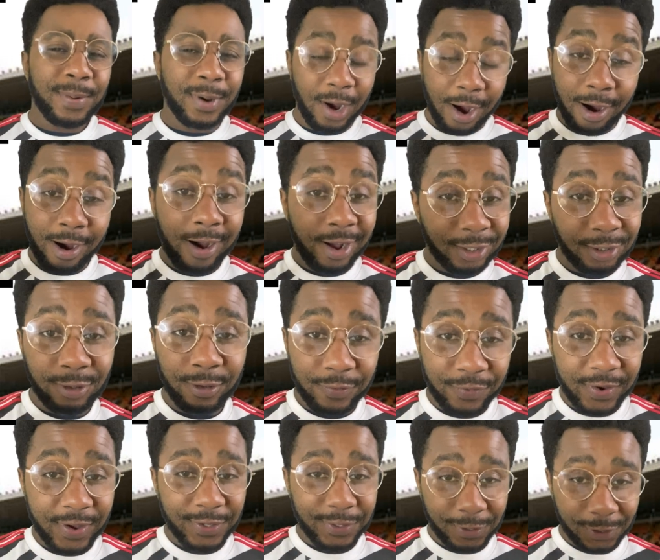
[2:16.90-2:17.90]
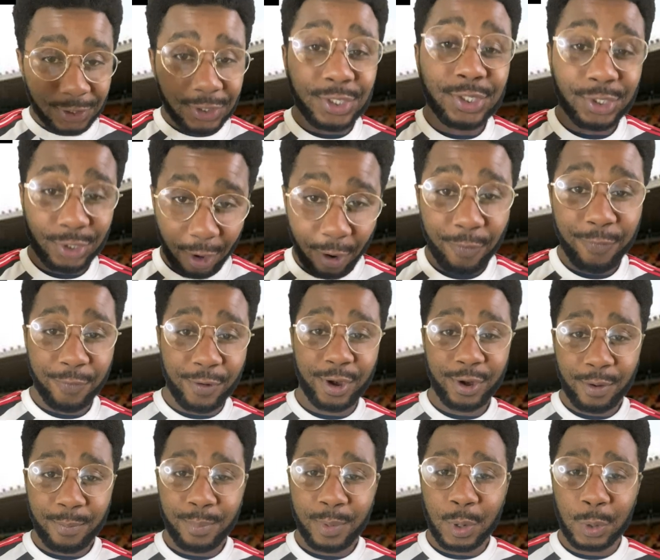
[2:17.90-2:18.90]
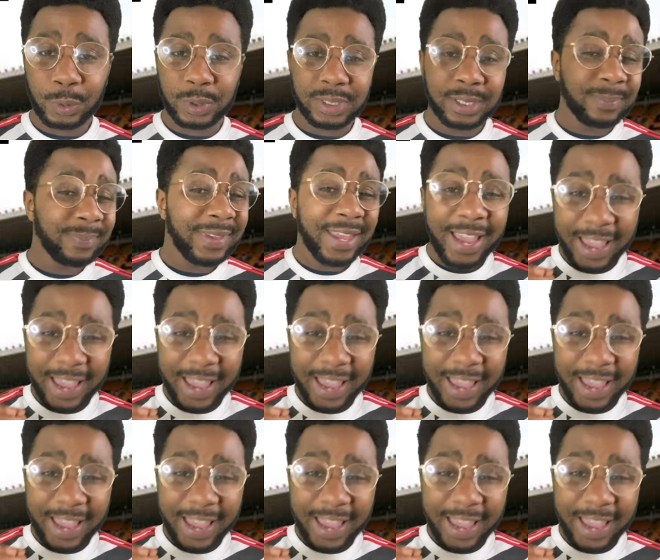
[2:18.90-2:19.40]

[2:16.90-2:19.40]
but Arsenal fans are suffering the most.